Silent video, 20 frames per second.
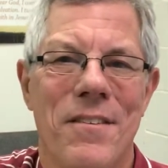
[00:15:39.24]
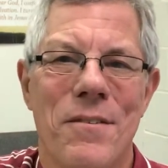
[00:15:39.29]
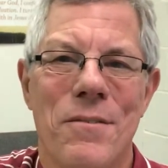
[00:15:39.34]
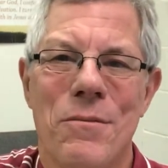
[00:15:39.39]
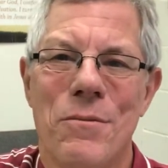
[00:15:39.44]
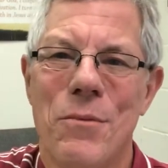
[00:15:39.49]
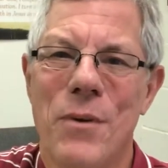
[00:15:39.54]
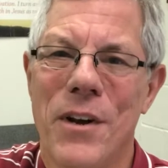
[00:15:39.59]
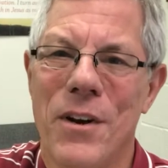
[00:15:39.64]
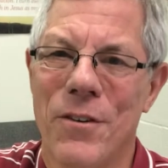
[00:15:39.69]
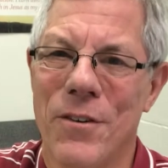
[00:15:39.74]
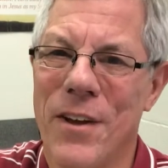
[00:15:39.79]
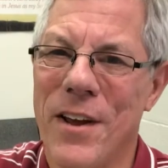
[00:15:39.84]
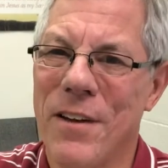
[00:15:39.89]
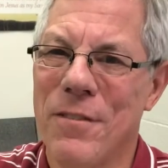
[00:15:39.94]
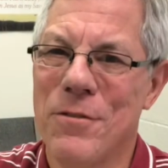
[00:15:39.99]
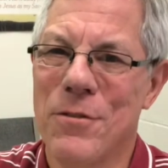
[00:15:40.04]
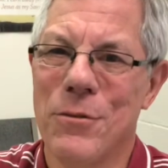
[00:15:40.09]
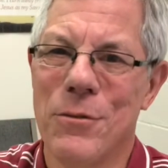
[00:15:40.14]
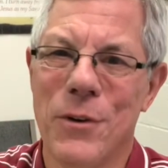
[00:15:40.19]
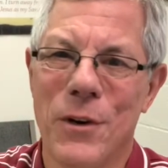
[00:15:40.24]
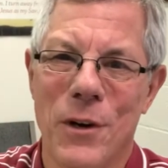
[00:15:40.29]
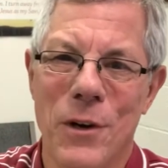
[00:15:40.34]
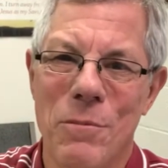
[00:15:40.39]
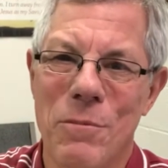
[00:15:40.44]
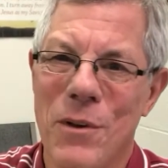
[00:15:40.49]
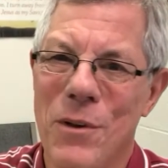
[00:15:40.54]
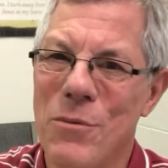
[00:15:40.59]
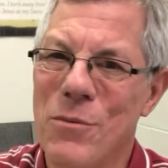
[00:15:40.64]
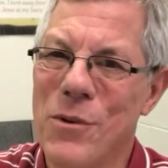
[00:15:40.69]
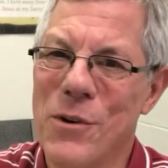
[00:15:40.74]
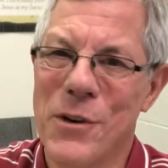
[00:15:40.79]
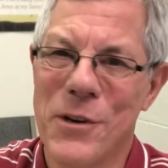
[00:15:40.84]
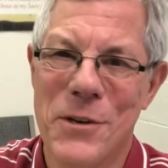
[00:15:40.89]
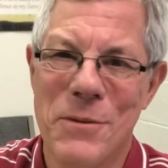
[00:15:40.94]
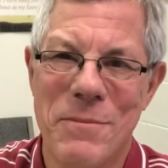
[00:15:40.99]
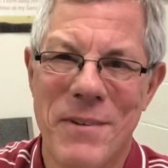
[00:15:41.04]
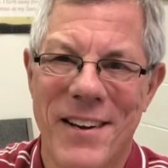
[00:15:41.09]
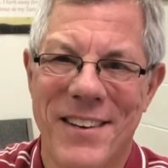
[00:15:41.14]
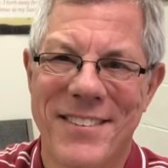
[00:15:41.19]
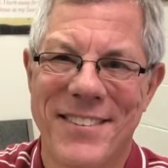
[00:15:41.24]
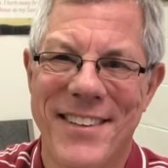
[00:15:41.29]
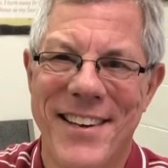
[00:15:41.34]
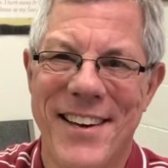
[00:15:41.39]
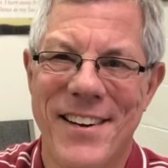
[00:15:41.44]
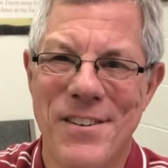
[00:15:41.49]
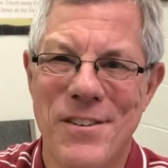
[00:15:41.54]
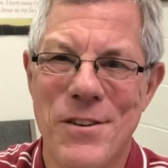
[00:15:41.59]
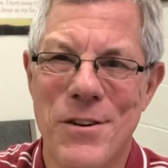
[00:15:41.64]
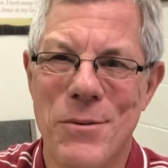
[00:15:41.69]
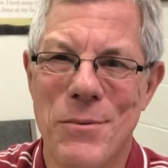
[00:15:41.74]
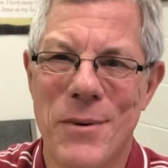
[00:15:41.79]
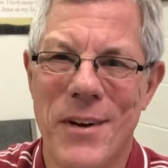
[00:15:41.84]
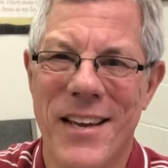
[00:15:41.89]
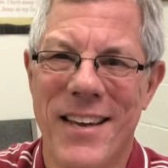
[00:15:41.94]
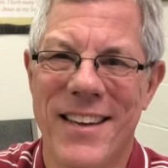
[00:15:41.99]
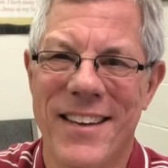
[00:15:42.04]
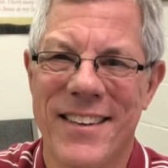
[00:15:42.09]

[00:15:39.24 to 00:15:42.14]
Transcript: We don't have to really be worried about that, do we?